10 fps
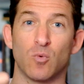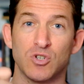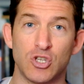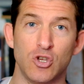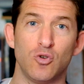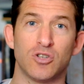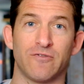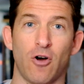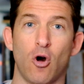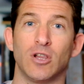was used
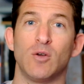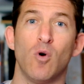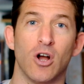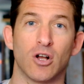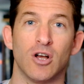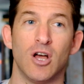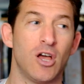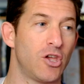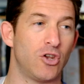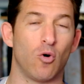for holy work.
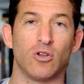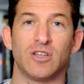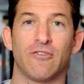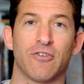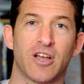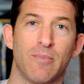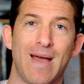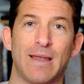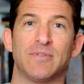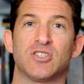All the different
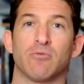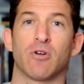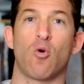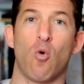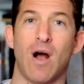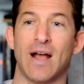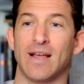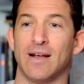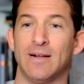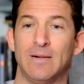commandments that
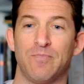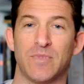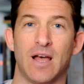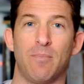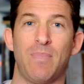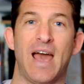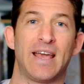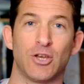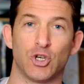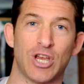require
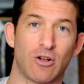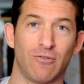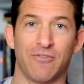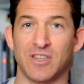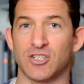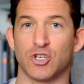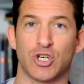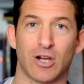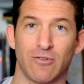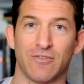paying a shekel for this, a
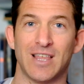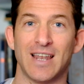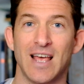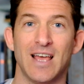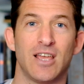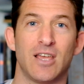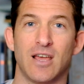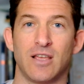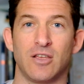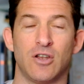shekel for that.
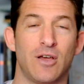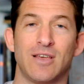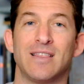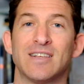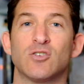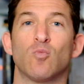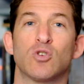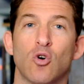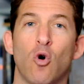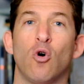This
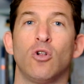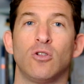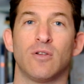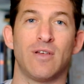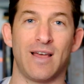was all